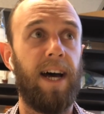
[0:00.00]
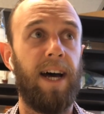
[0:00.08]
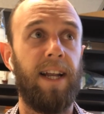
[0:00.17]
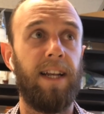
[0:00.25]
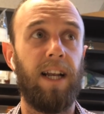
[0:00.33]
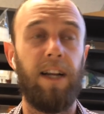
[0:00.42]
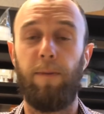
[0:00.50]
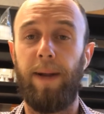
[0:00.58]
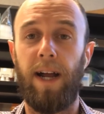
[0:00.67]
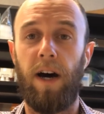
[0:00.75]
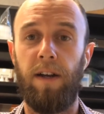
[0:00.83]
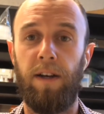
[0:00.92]
and a little
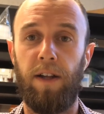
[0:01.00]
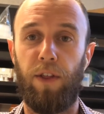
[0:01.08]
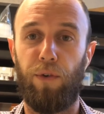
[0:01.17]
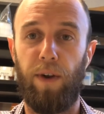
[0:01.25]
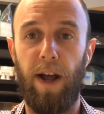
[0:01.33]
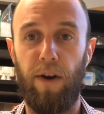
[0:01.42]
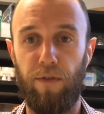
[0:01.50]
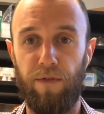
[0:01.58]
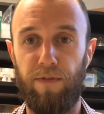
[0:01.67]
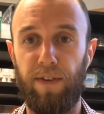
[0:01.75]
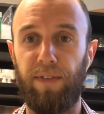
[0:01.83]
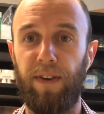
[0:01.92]
bit under
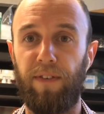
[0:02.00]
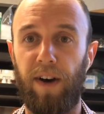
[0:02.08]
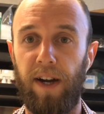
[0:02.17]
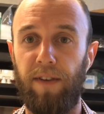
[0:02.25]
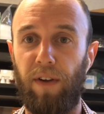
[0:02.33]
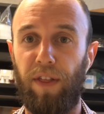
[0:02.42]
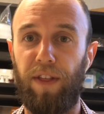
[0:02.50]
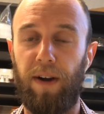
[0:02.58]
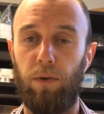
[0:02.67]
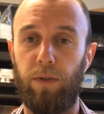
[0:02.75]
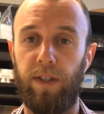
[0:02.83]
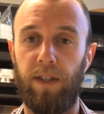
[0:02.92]

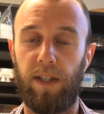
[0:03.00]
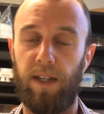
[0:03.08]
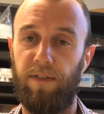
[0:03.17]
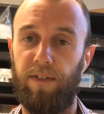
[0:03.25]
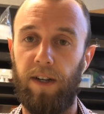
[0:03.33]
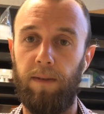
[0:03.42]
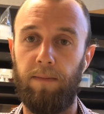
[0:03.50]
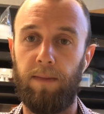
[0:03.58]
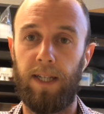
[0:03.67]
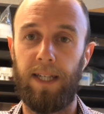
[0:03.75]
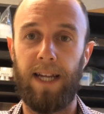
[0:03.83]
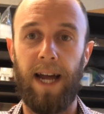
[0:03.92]
355,000 confirmed
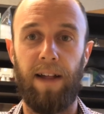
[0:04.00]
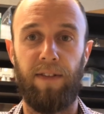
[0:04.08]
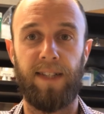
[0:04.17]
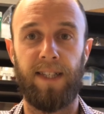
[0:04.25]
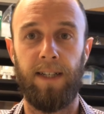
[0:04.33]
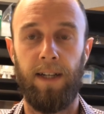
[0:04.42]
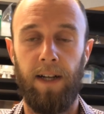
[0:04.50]
deaths.